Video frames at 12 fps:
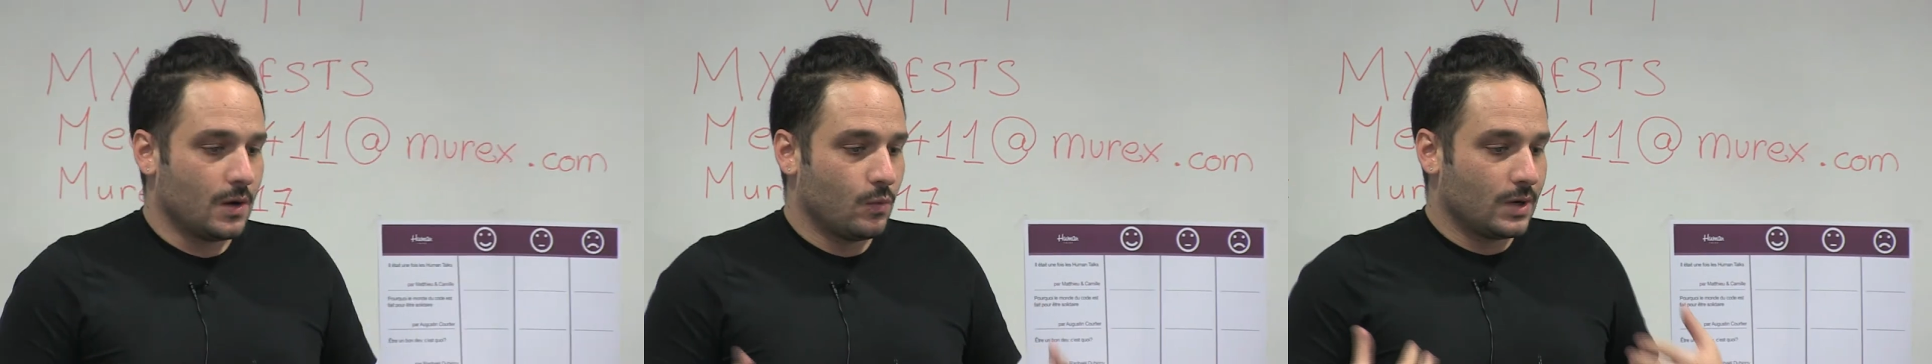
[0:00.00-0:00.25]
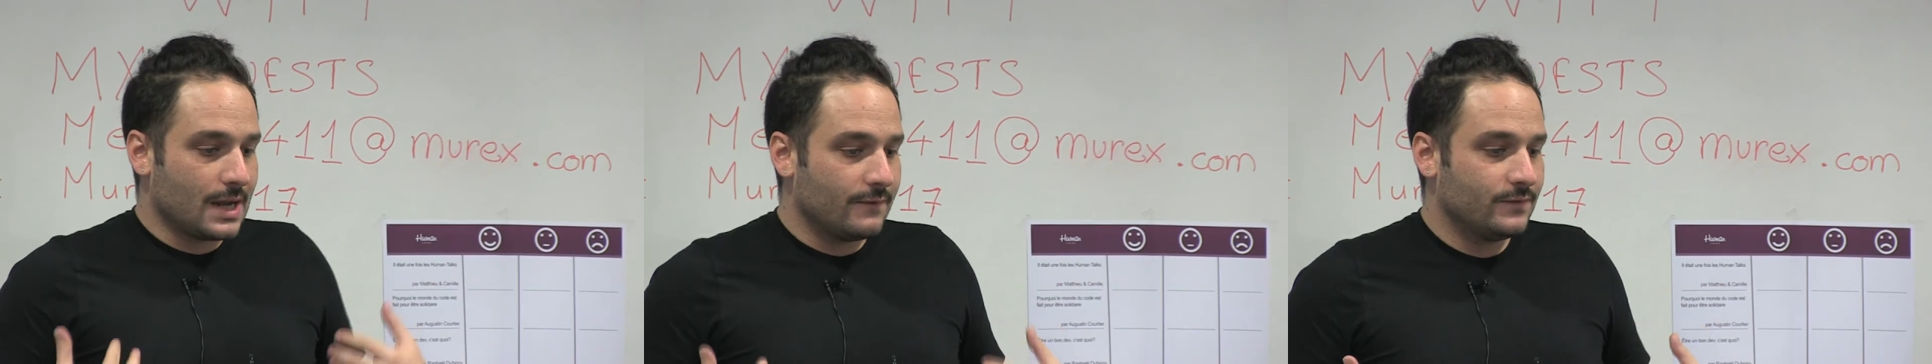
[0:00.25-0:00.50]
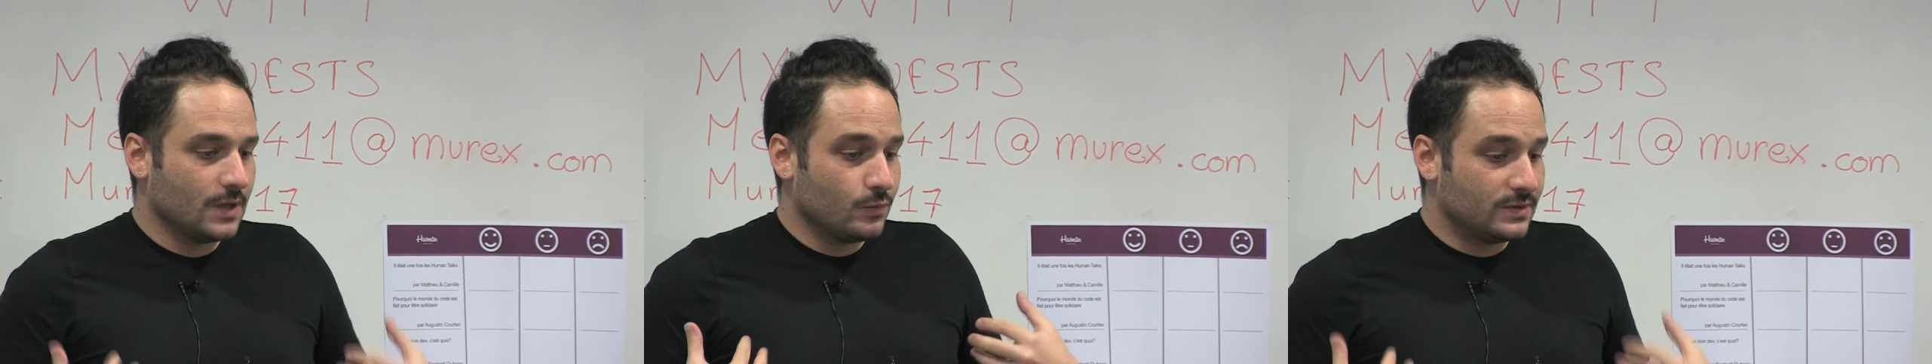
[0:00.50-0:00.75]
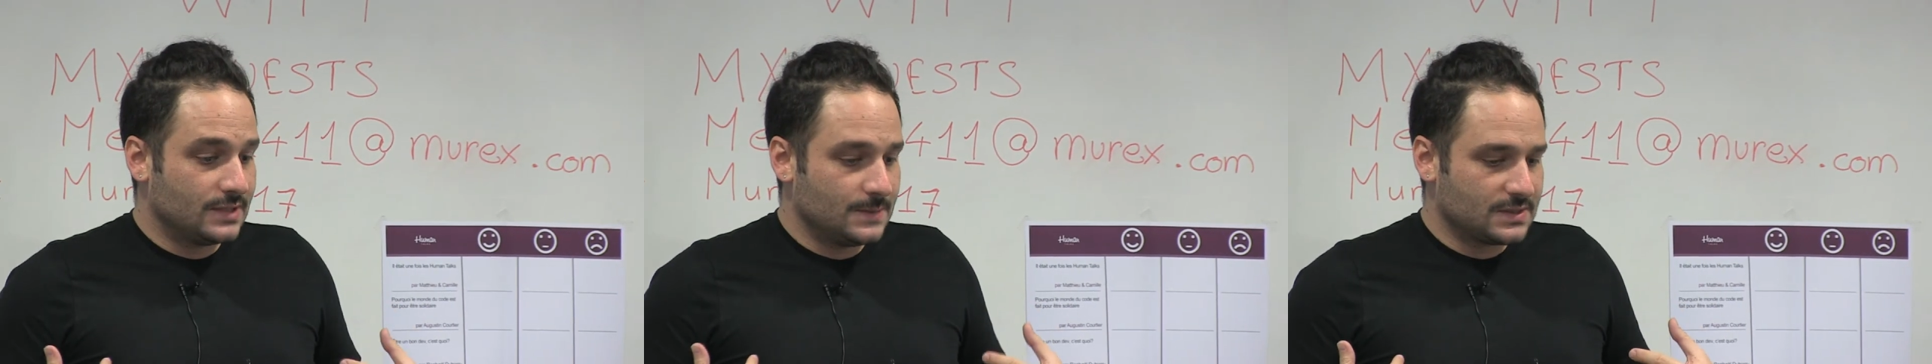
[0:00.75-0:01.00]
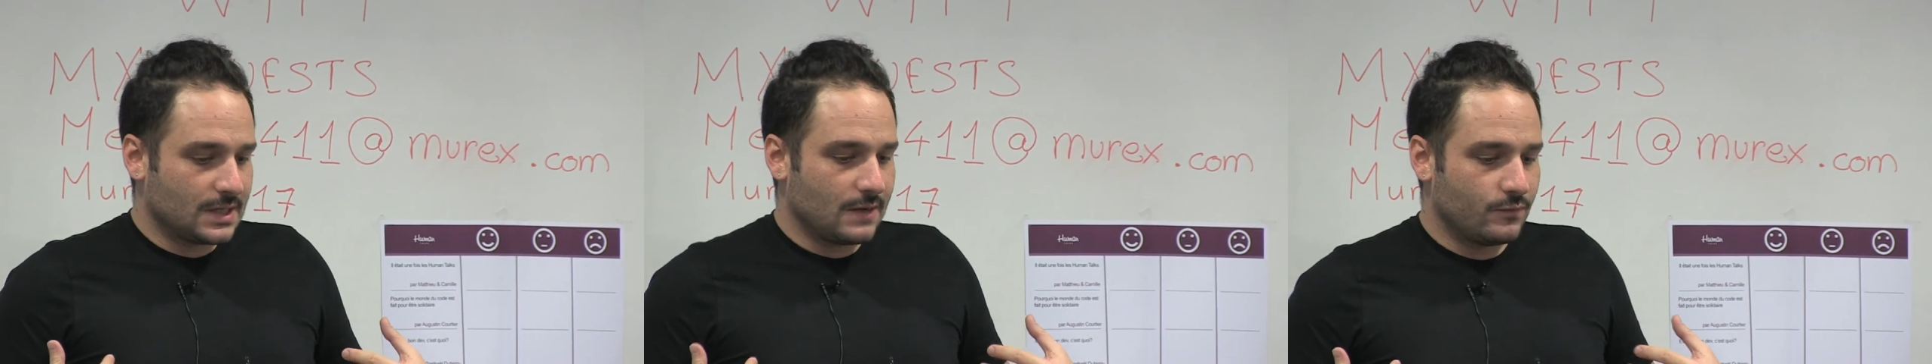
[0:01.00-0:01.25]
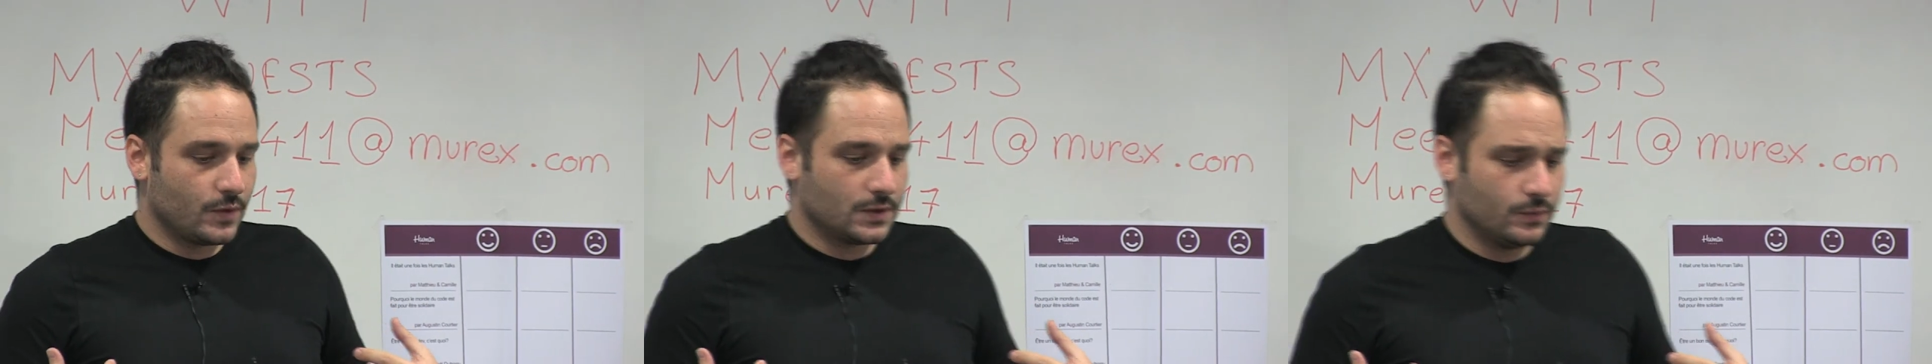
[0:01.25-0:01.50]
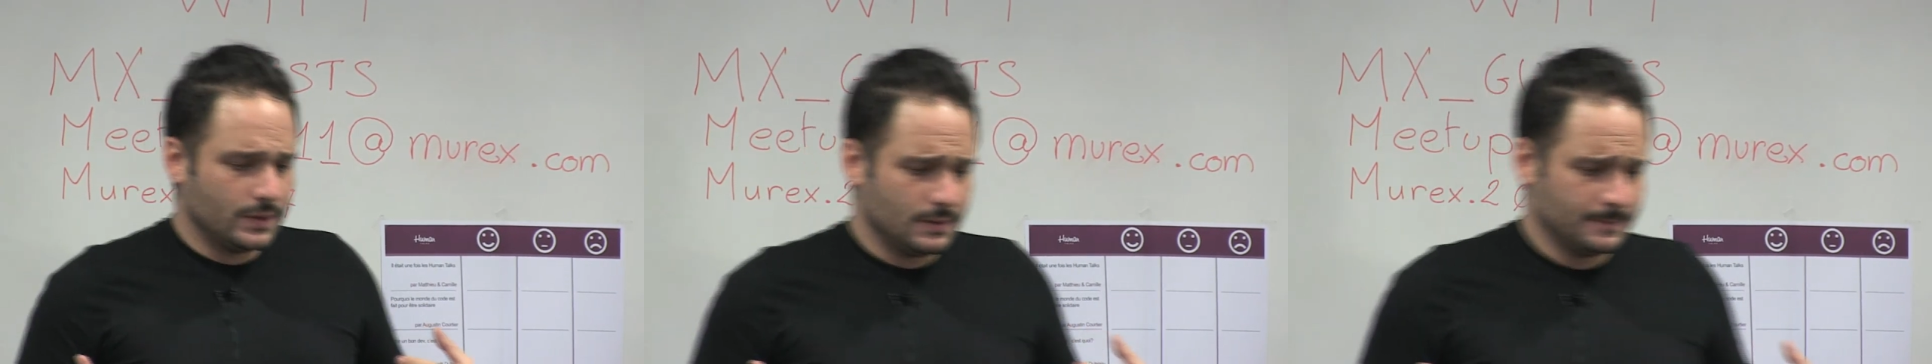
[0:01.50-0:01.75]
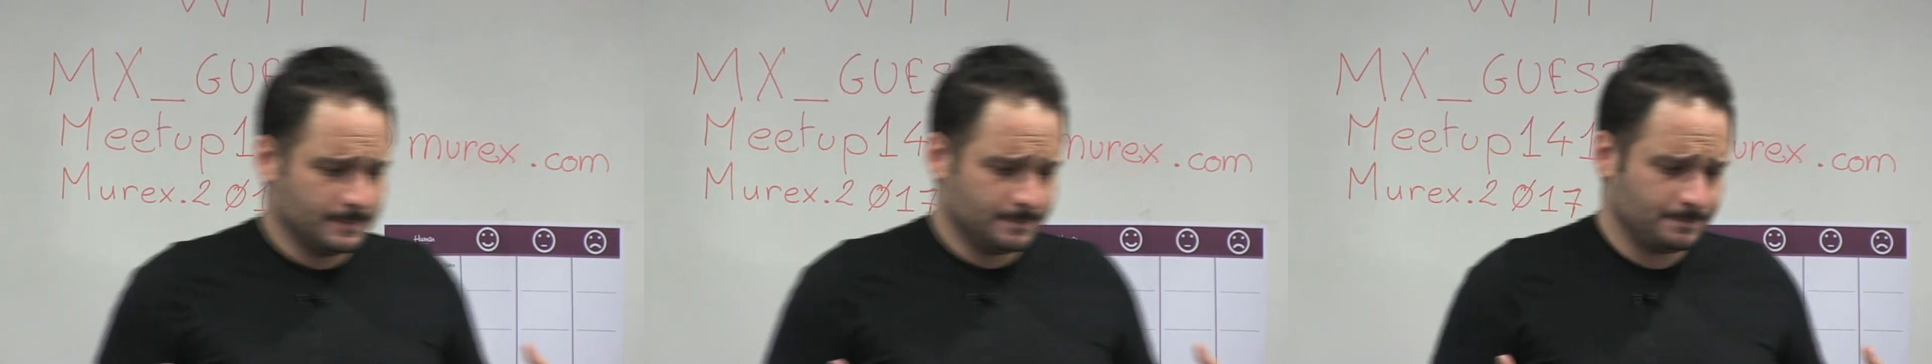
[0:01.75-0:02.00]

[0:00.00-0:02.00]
what I've done with teams that I've worked with,